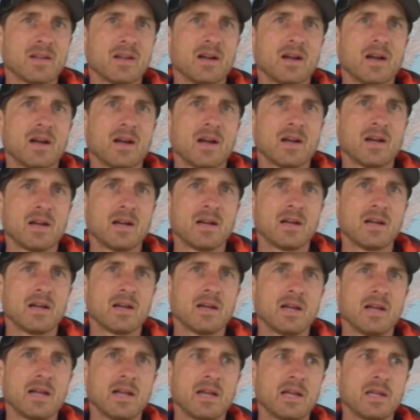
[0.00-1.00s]

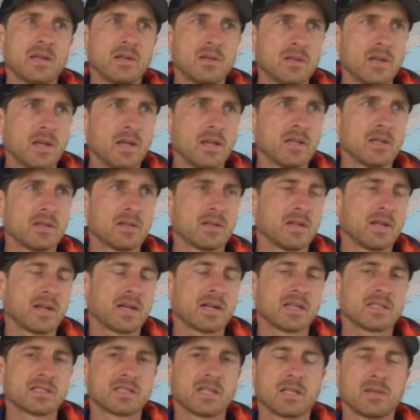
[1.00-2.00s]
uh, and, and
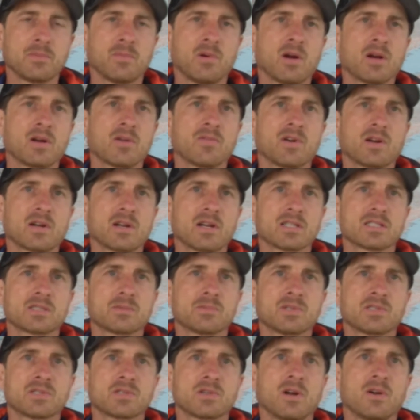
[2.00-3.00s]
like I said, the bulk of our
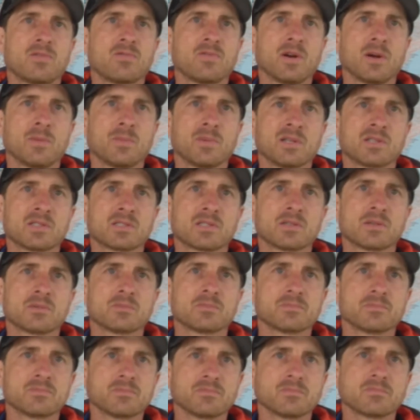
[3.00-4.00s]
customers are all farmers.
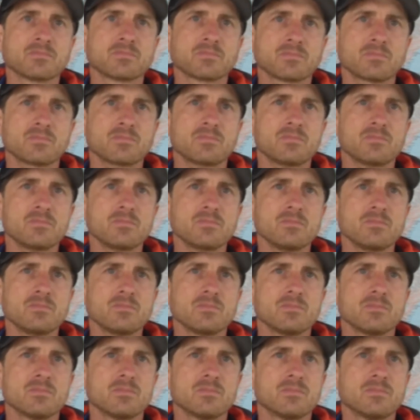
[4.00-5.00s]
So
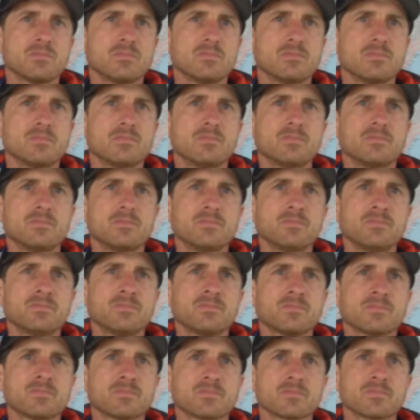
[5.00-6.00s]
what's the
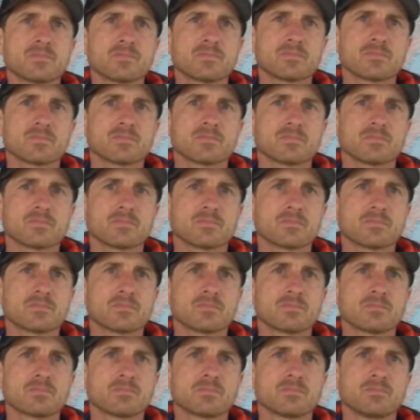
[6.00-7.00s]
future for your company?
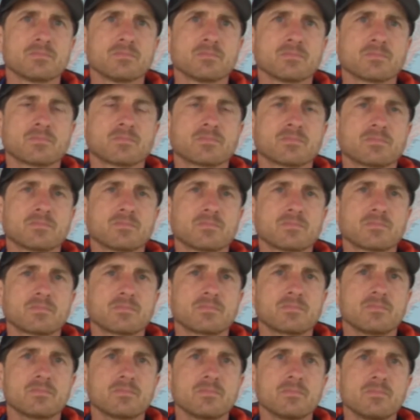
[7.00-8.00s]
What's the future for
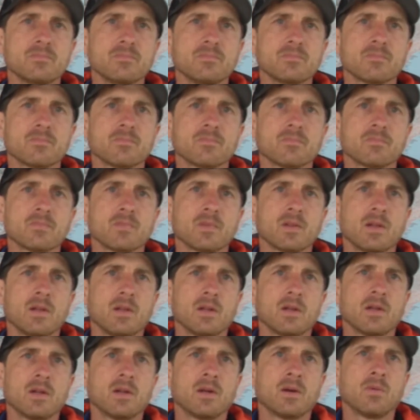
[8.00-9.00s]
solar energy here in
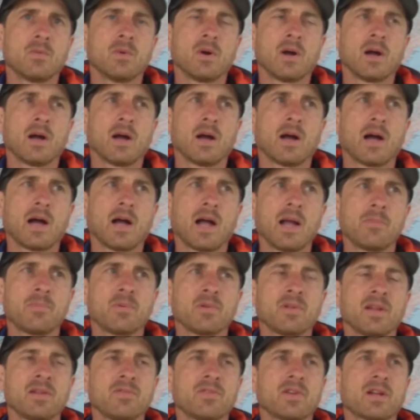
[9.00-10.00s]
Ontario? Well, I
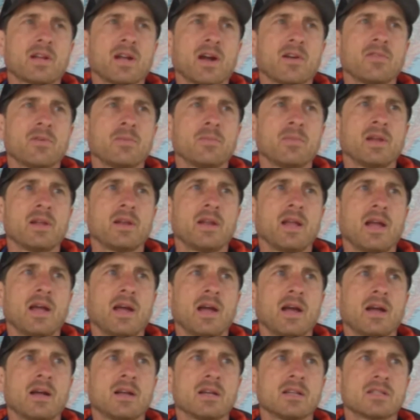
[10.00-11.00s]
believe the government
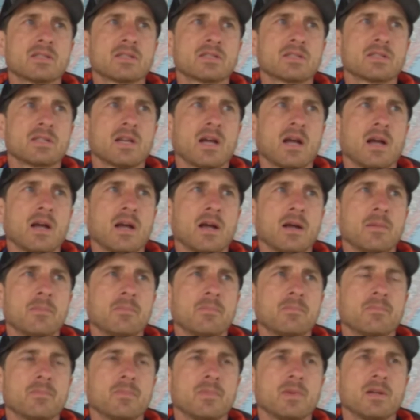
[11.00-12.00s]
has
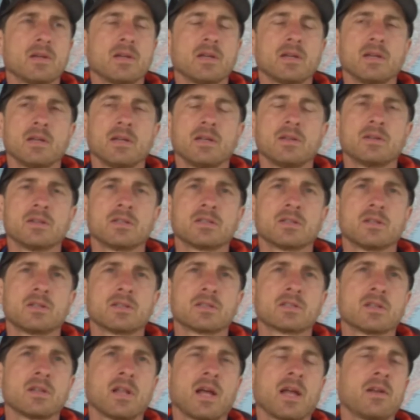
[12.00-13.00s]
um, there,
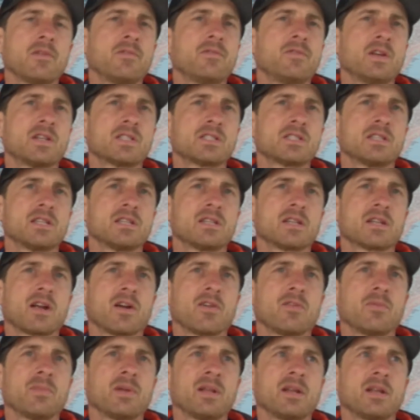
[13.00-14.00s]
there's a lot of vision in the
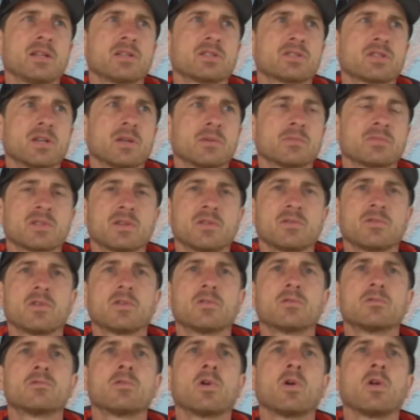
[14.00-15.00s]
government in terms
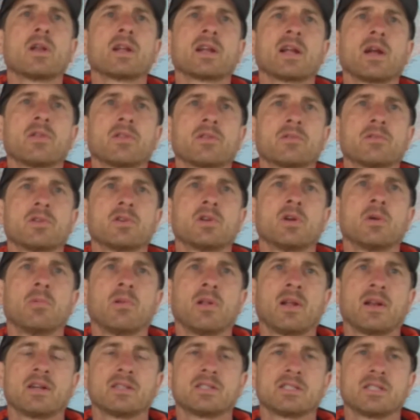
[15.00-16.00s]
of rolling out the
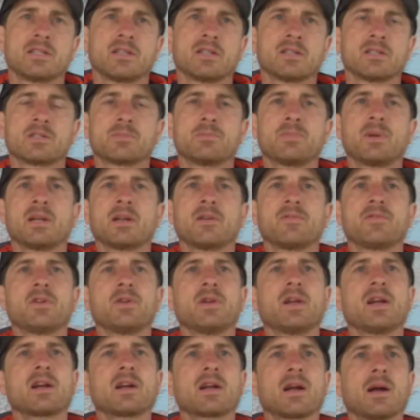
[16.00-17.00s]
renewable energy. There's been a
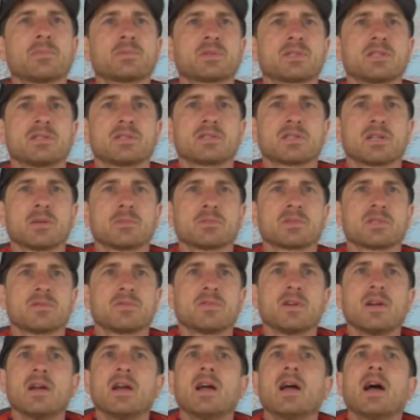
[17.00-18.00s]
few hiccups in terms
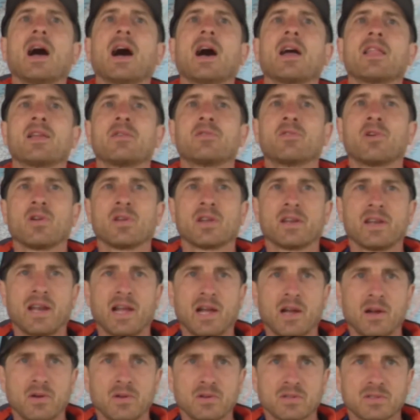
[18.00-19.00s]
of how they rolled it
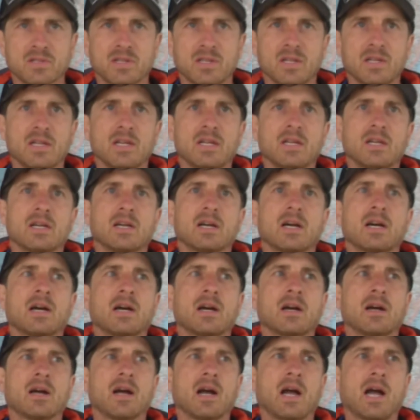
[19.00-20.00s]
out.
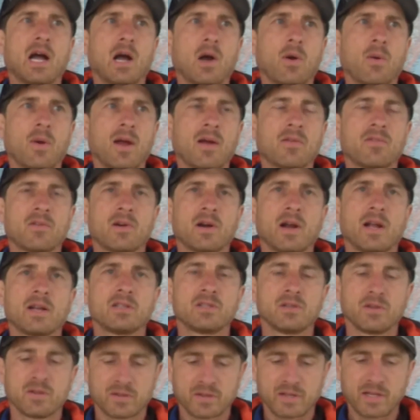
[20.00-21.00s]
Uh, however, I
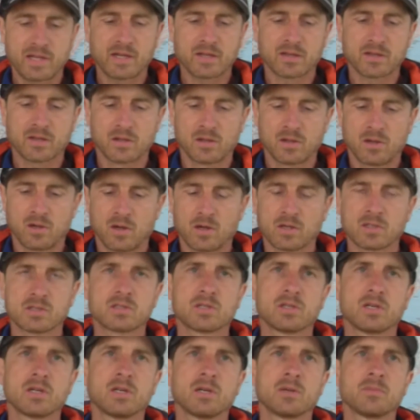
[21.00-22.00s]
do think the long
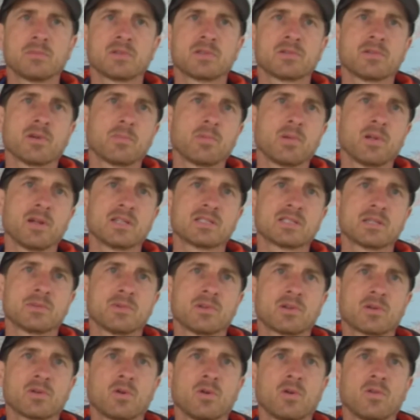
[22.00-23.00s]
term to replace
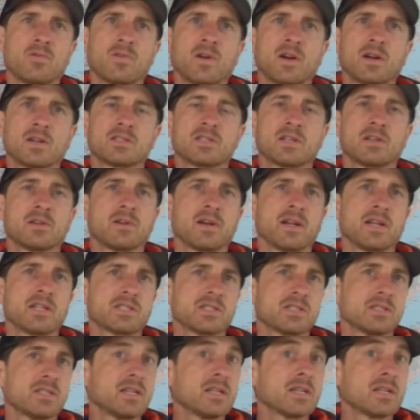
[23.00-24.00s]
some of the coal fired
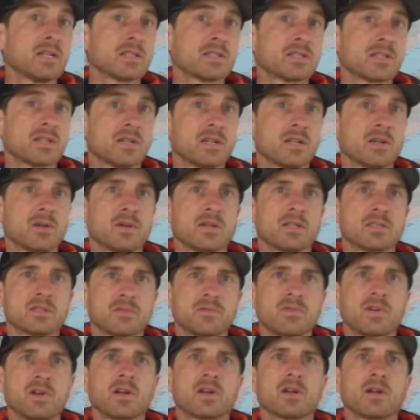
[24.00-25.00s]
generation in Ontario is
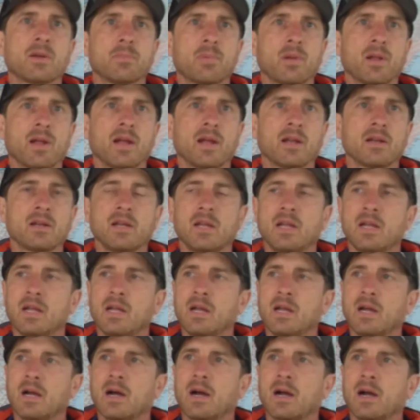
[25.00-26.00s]
a very good plan.
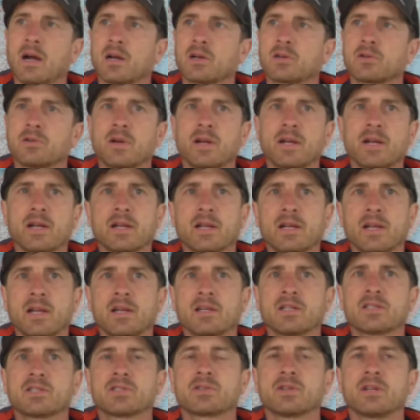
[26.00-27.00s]
Uh, creating an
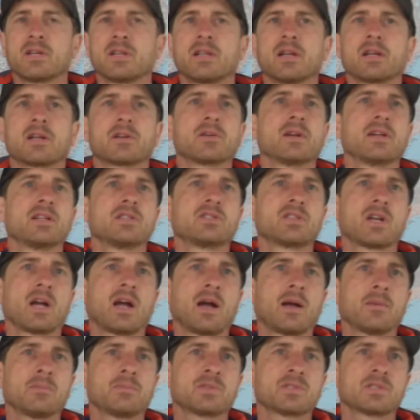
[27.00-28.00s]
industry that creates
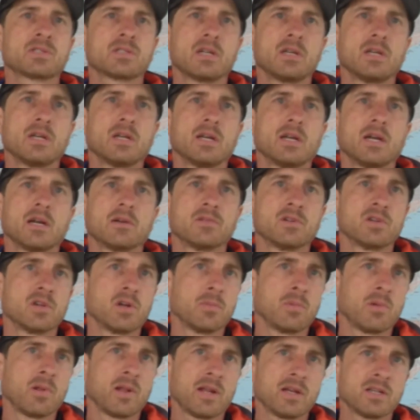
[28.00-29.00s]
jobs,
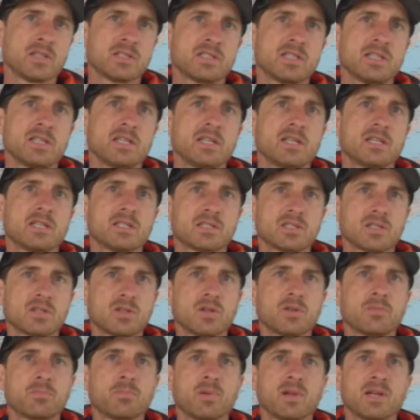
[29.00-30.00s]
renewable energy is a
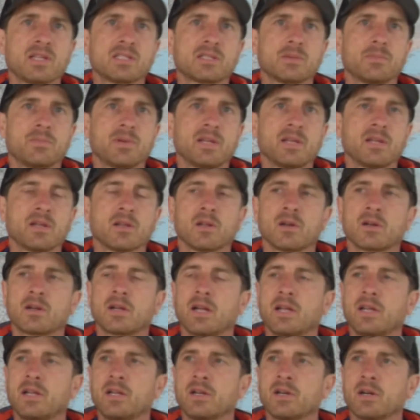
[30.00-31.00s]
good place to be. You look
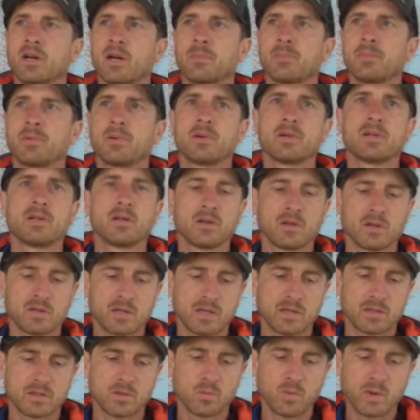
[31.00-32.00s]
at Europe, you
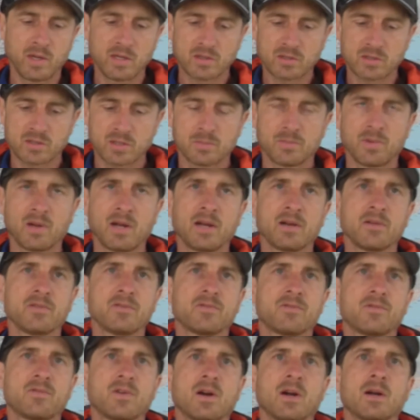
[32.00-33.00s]
look at the wind turbine
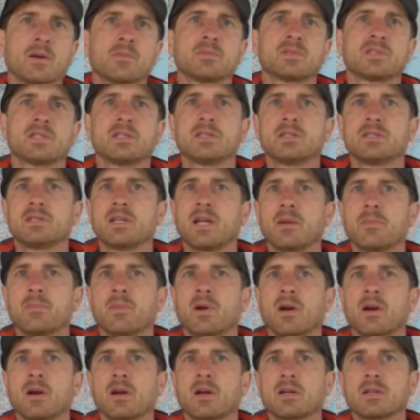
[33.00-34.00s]
farms in
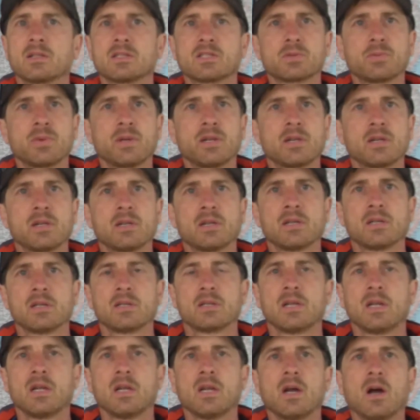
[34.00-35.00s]
Denmark and Sweden
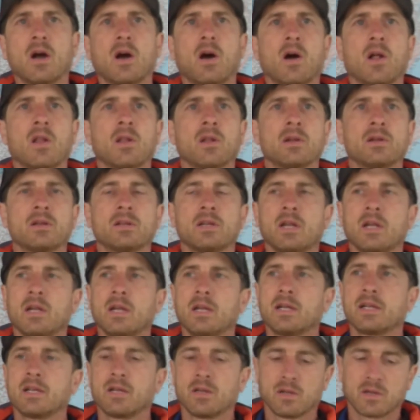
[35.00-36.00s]
and Holland,
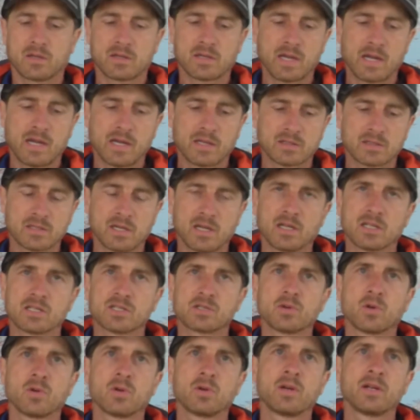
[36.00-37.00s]
you look at uh,
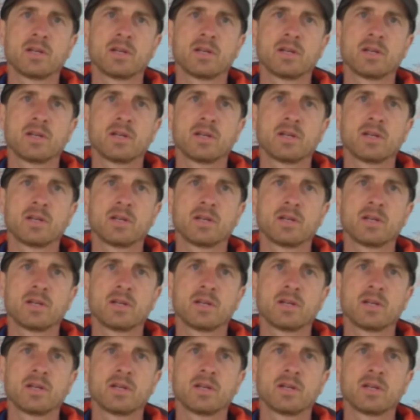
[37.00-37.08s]
solar